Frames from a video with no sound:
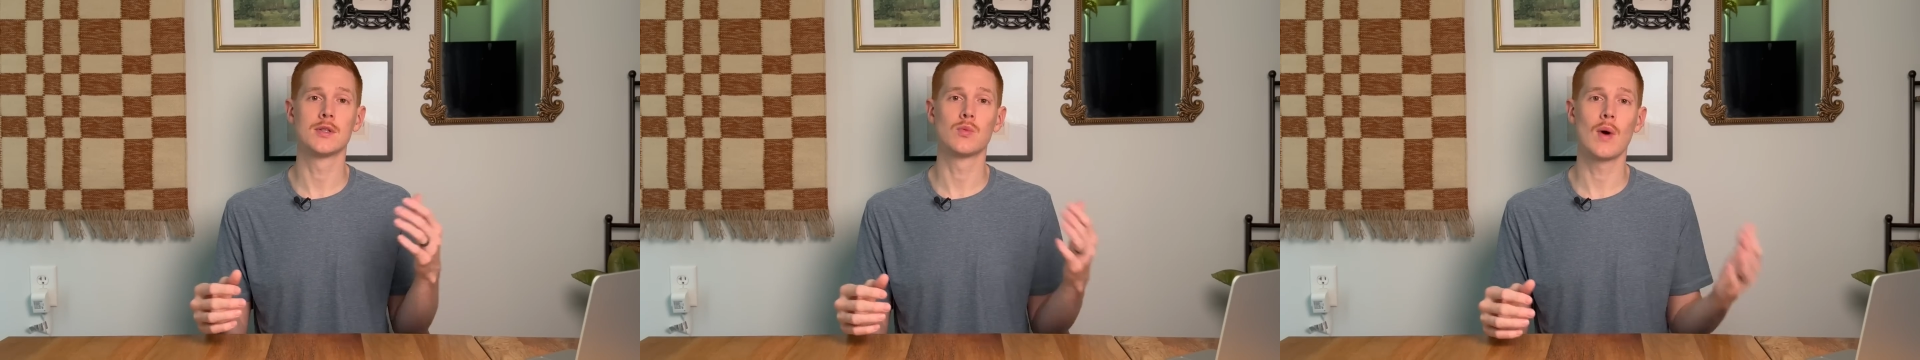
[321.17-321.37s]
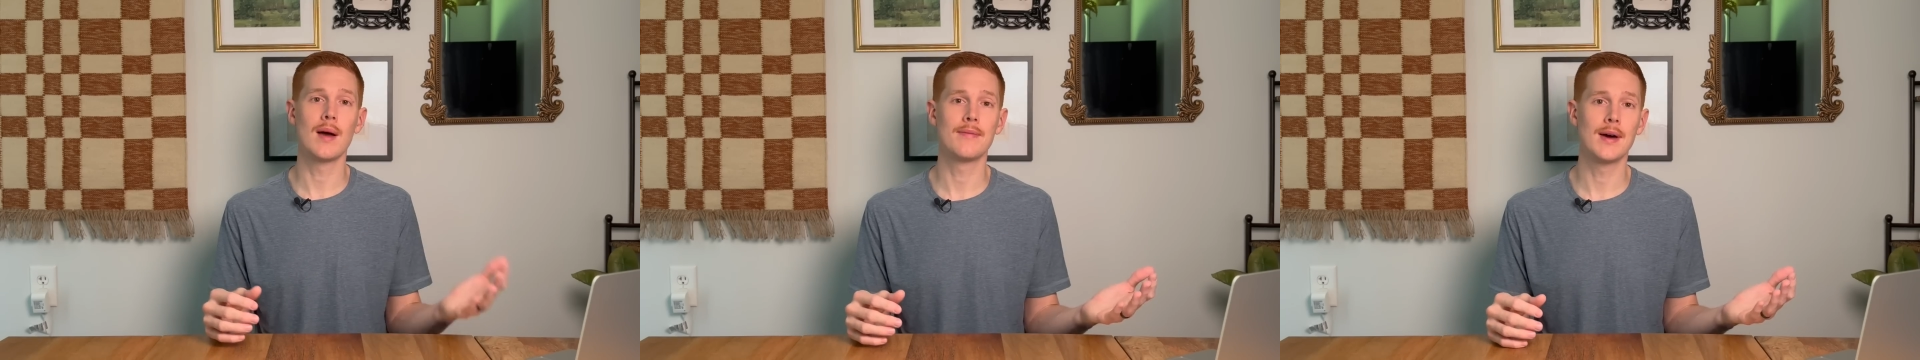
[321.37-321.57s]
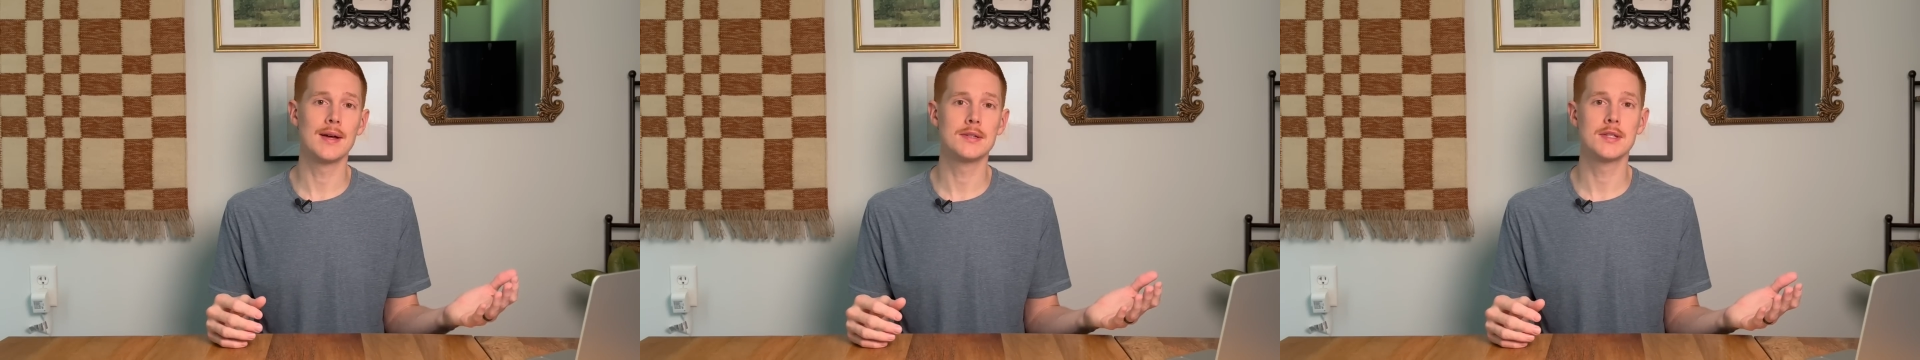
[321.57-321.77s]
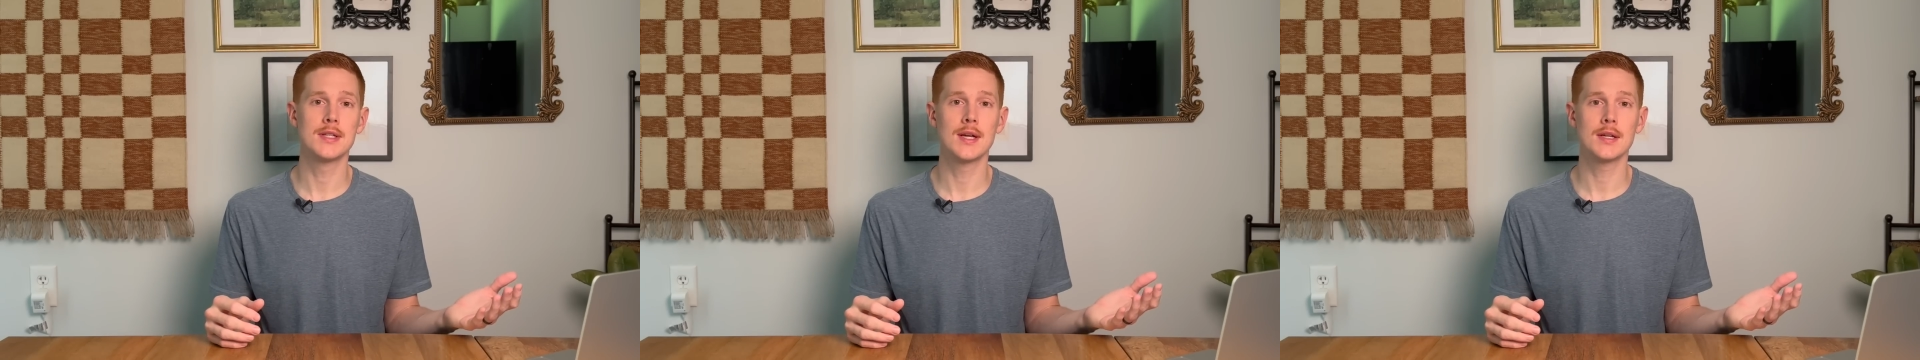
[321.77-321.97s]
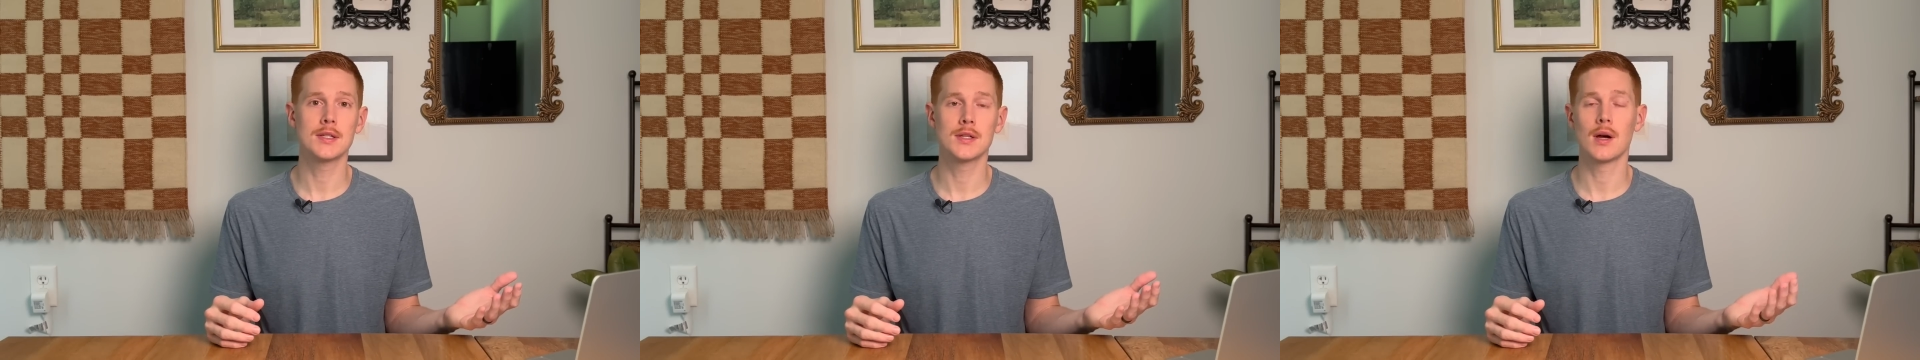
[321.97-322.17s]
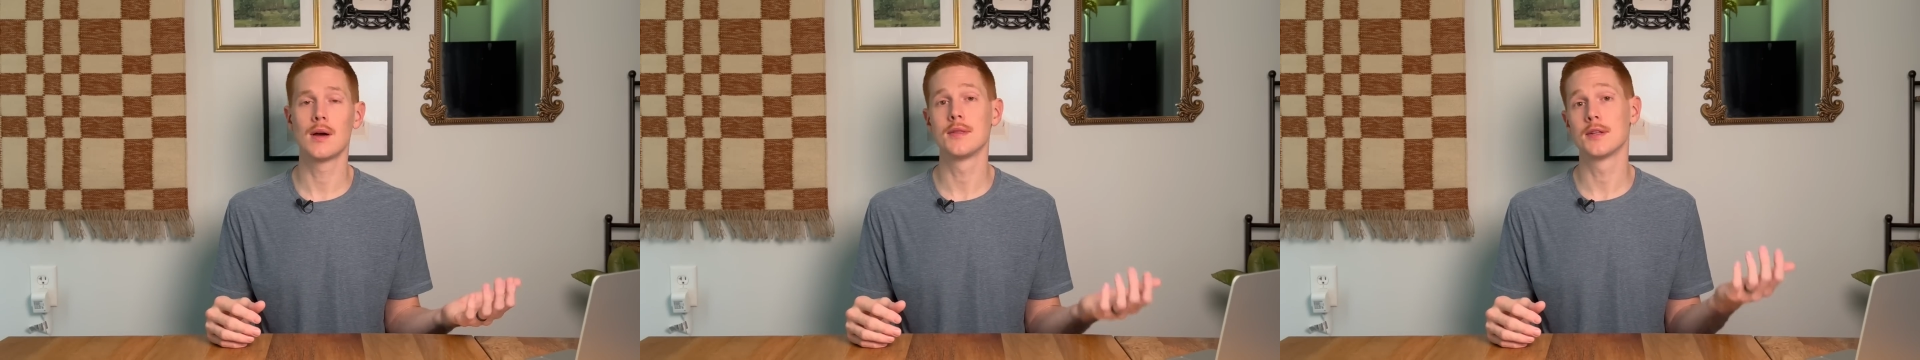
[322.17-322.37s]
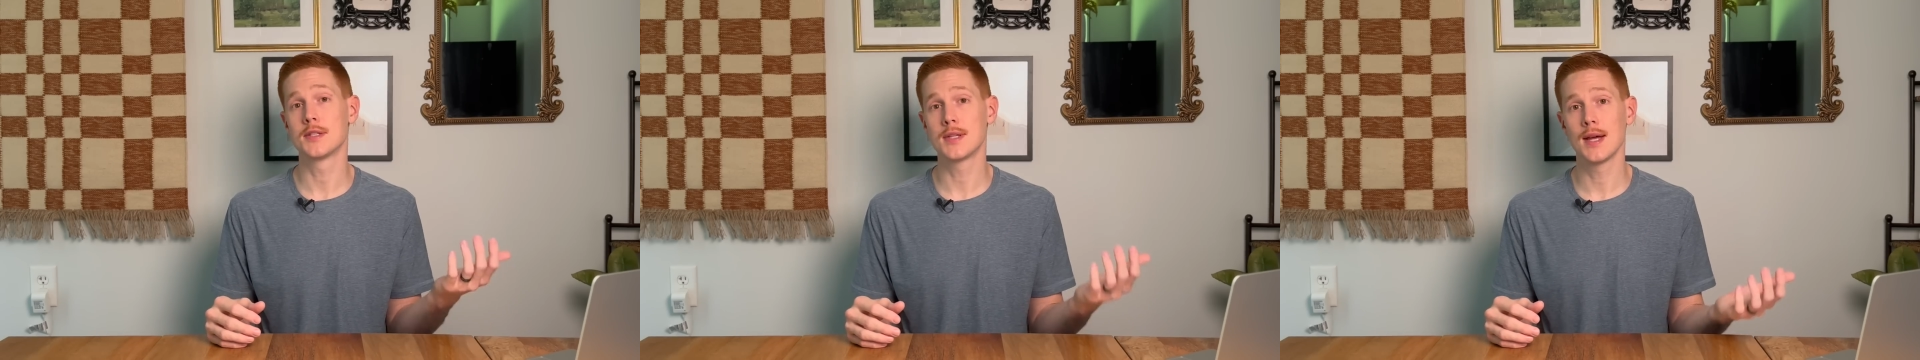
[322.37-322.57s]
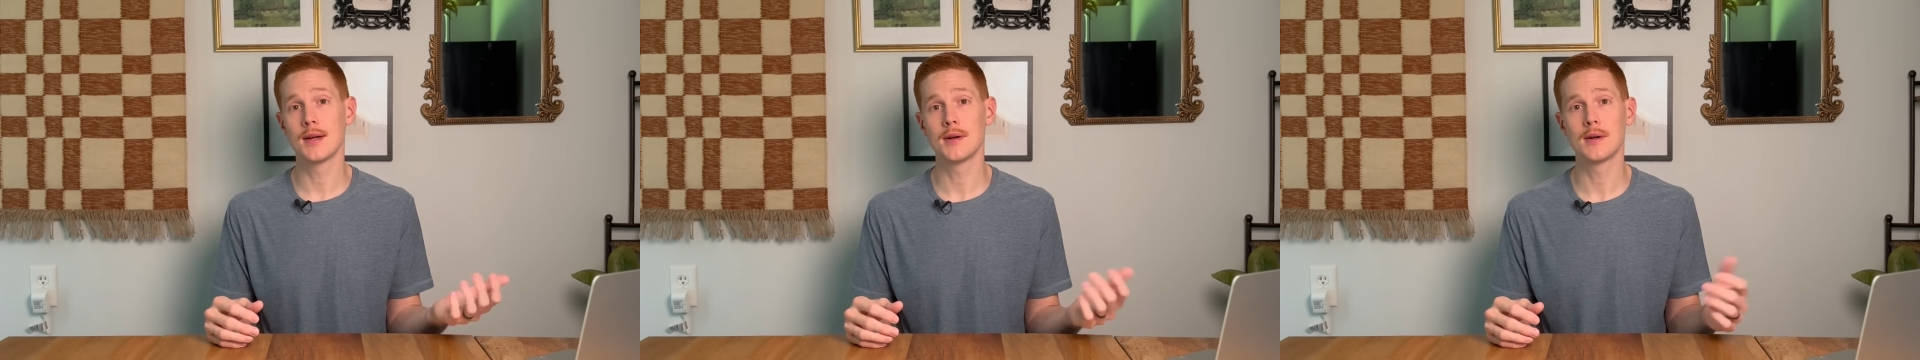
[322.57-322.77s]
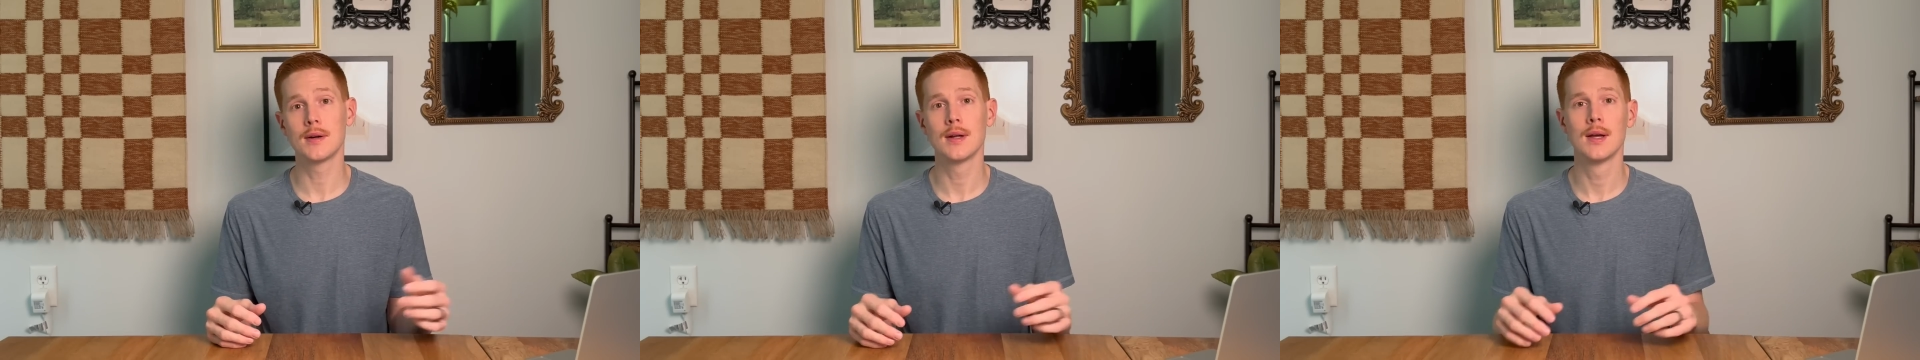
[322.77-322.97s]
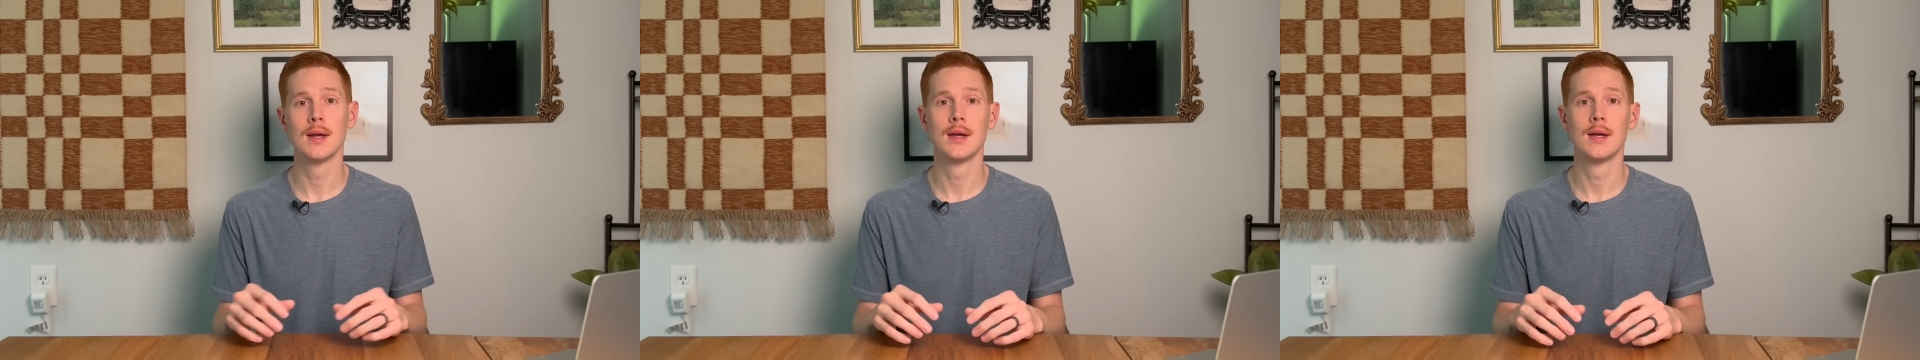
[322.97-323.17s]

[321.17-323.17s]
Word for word: Wi-Fi 6 on the standard.